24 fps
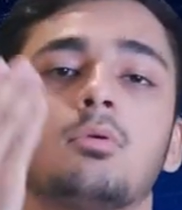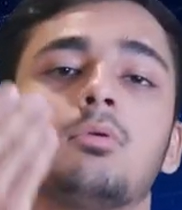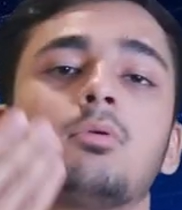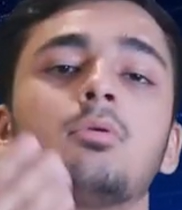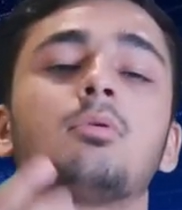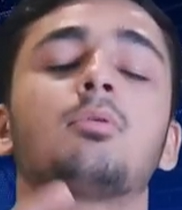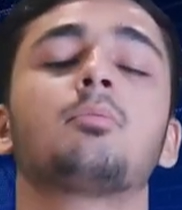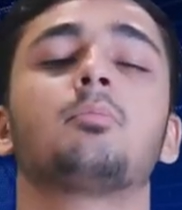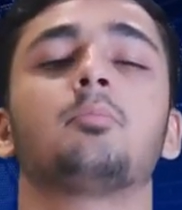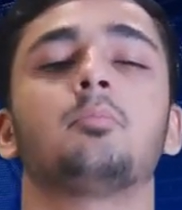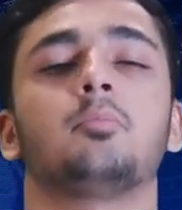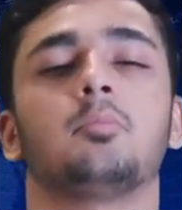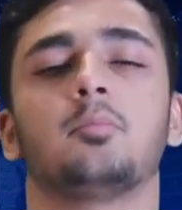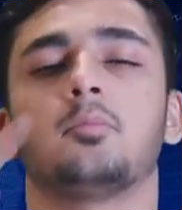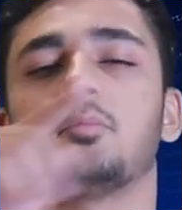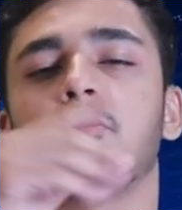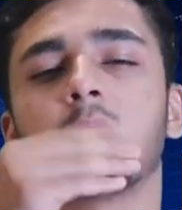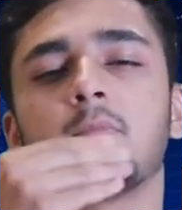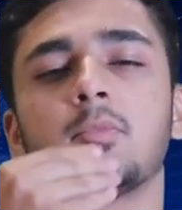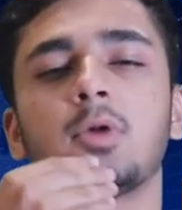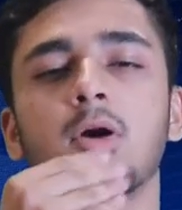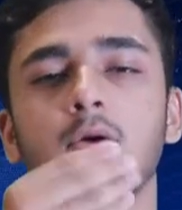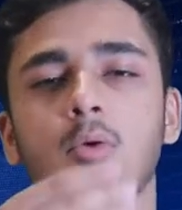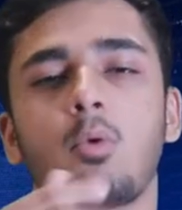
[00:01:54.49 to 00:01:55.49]
besides
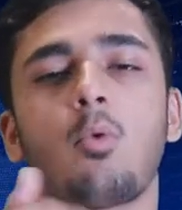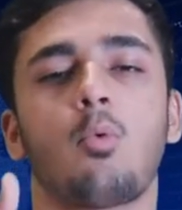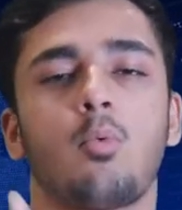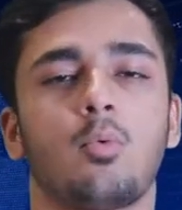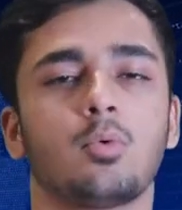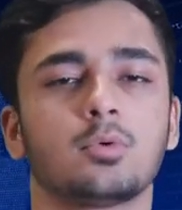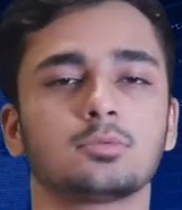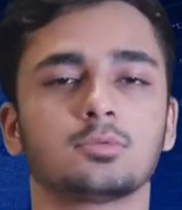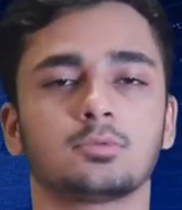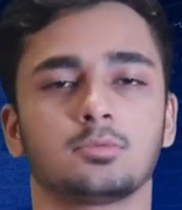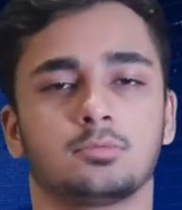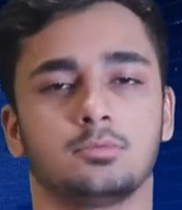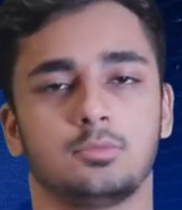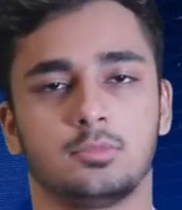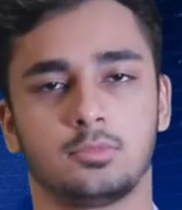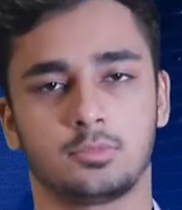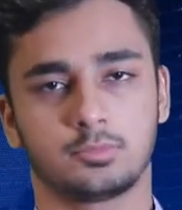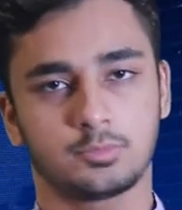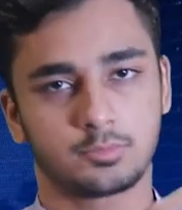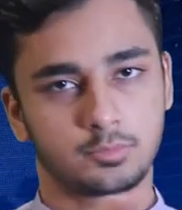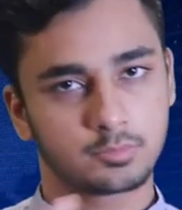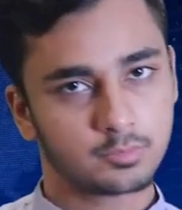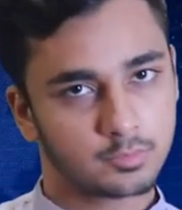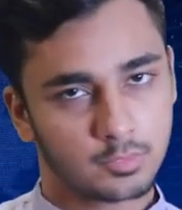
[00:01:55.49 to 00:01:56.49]
also
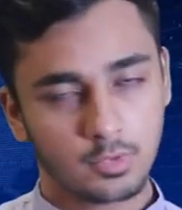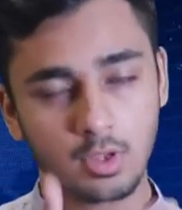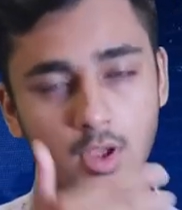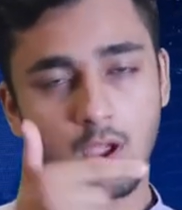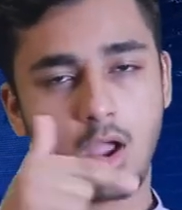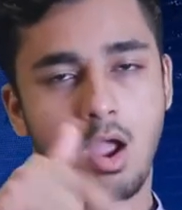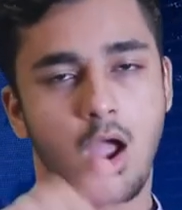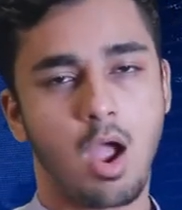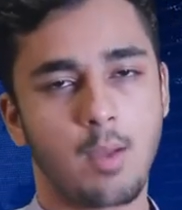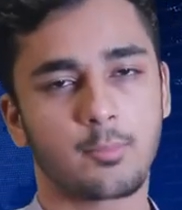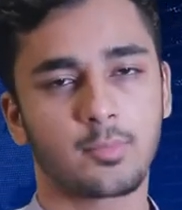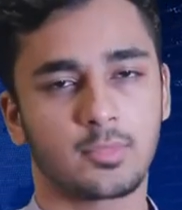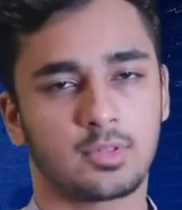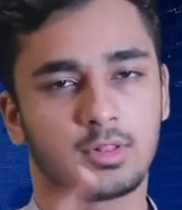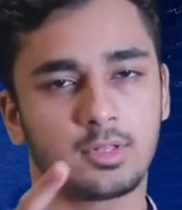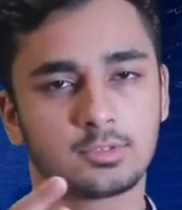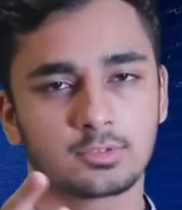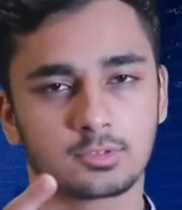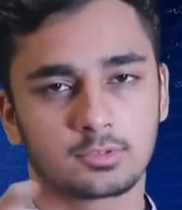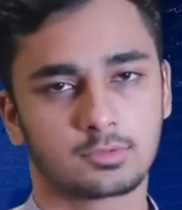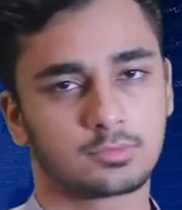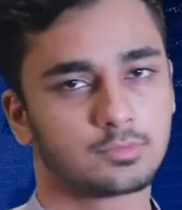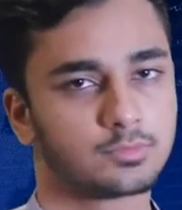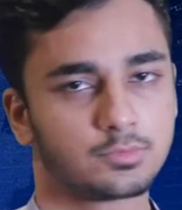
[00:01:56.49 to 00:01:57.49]
recommending the closure of
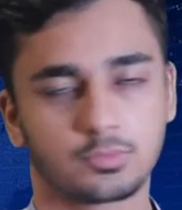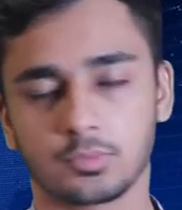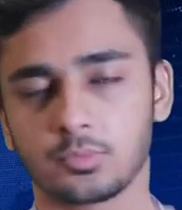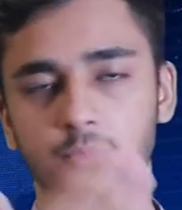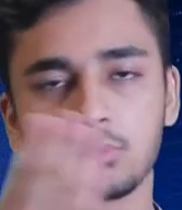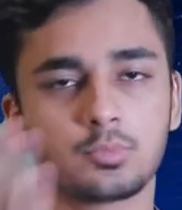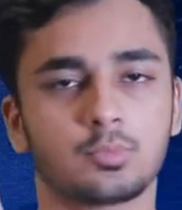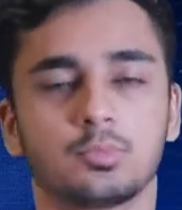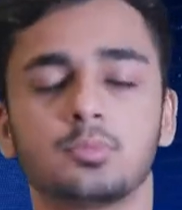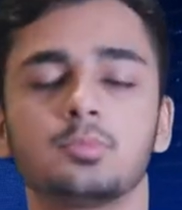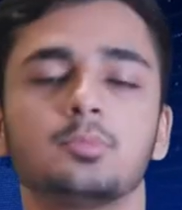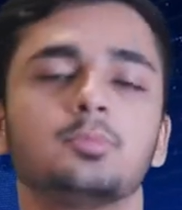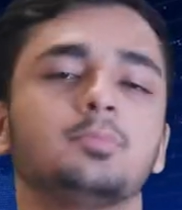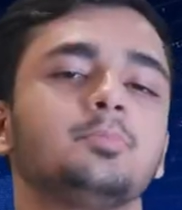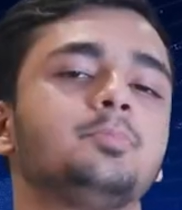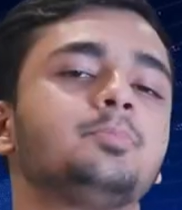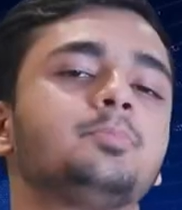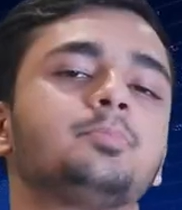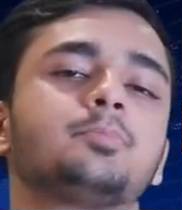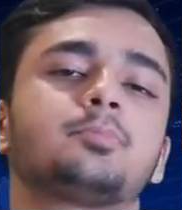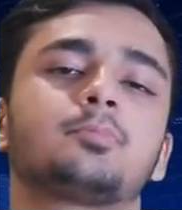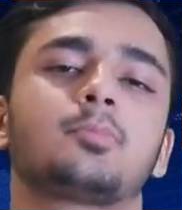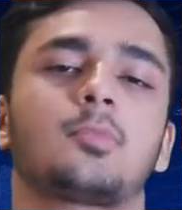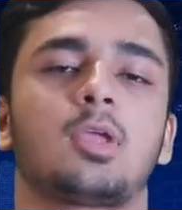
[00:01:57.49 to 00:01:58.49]
schools,
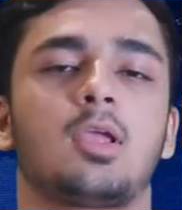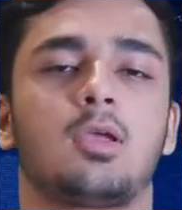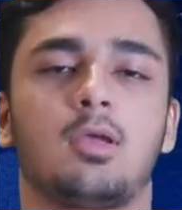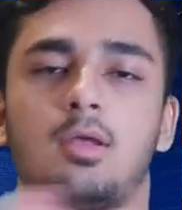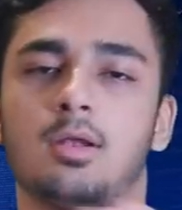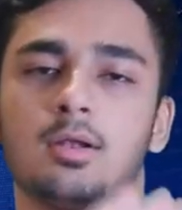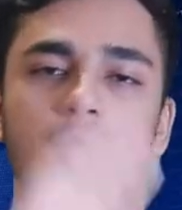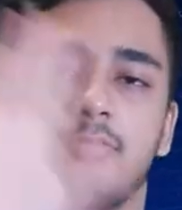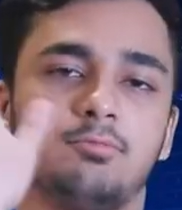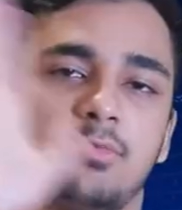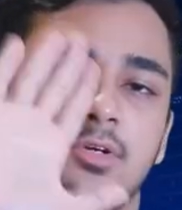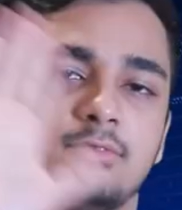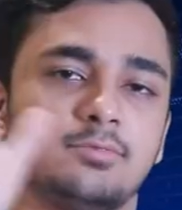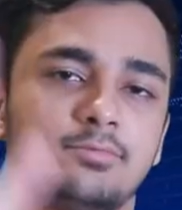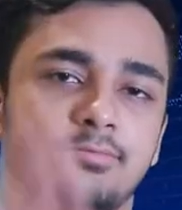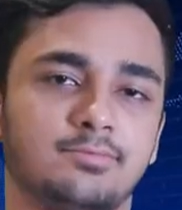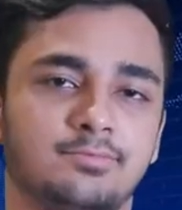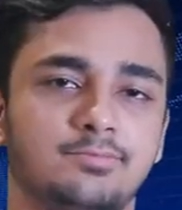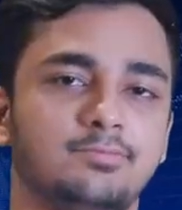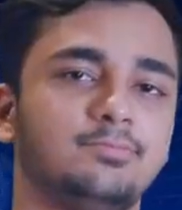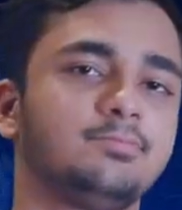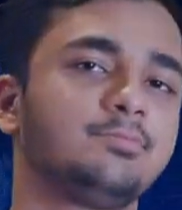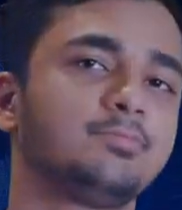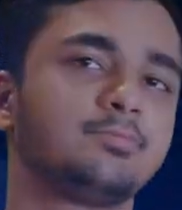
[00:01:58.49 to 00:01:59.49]
colleges, and
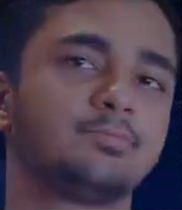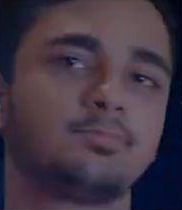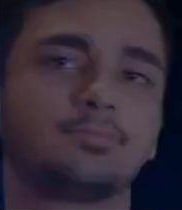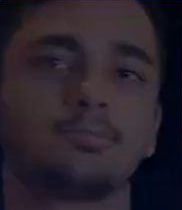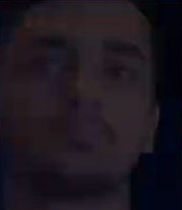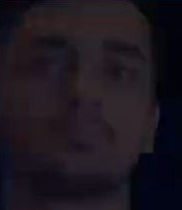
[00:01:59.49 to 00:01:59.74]
universities.